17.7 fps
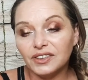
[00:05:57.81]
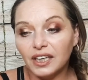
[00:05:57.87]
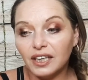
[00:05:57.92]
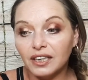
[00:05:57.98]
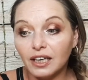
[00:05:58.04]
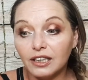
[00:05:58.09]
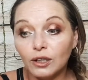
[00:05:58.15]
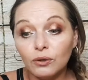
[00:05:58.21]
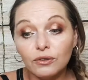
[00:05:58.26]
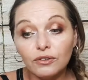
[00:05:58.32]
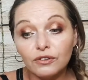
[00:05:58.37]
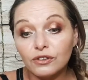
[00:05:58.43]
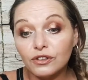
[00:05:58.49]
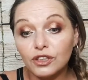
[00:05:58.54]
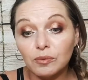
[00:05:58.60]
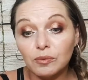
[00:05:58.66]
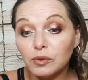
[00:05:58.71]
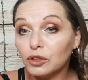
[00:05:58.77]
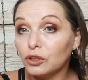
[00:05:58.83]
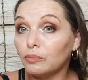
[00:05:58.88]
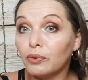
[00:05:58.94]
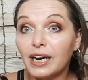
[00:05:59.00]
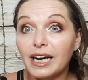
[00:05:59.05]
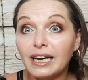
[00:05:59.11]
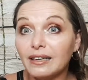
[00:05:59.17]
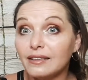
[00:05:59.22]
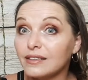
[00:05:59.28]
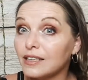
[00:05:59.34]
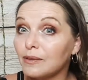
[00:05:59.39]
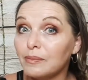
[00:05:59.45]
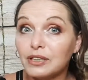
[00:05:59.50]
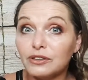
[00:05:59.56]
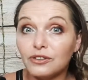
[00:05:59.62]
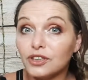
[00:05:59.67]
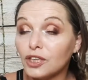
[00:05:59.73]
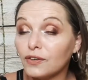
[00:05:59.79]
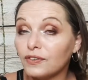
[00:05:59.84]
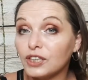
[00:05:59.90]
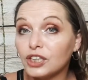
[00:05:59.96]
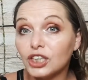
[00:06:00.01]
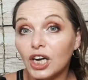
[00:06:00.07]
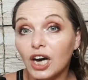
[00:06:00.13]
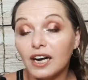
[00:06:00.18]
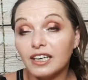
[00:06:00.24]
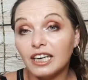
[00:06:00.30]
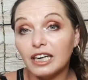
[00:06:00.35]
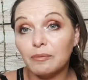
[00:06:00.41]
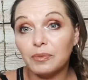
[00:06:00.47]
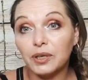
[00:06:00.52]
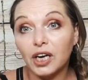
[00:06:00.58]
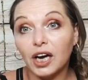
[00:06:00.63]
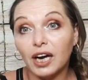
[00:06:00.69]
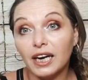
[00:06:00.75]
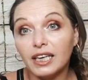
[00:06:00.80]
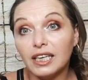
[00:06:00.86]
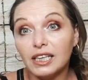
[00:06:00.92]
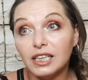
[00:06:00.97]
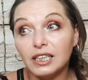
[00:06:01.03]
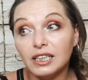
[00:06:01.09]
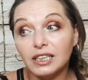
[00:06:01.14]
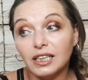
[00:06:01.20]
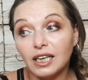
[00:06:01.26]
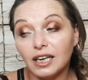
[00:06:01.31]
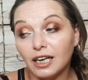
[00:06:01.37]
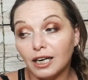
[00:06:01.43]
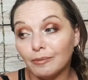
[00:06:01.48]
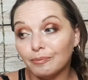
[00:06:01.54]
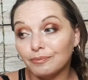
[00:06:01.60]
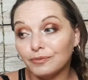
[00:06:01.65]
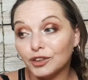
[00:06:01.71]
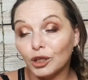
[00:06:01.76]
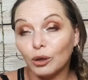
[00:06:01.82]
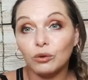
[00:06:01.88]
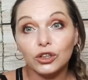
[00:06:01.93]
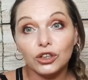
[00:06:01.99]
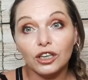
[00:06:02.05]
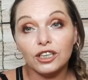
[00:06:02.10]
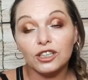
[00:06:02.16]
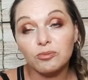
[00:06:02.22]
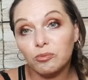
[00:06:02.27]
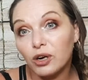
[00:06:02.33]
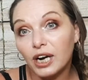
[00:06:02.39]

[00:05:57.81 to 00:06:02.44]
And I know there are some good brands that make their stuff in China, but I um, don't trust